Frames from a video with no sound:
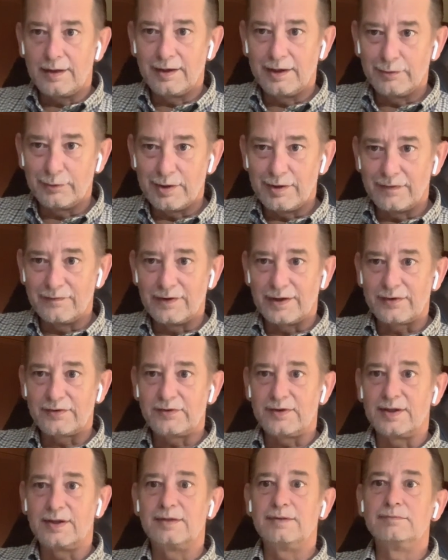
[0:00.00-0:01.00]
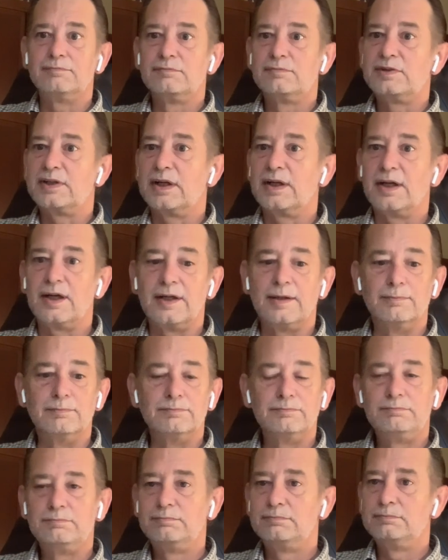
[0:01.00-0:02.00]
we invest in, time,
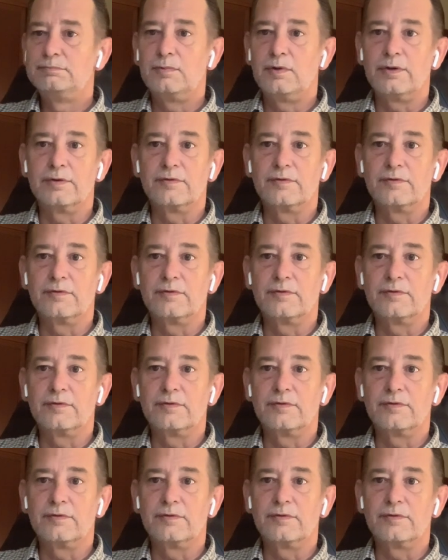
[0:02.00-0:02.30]
whether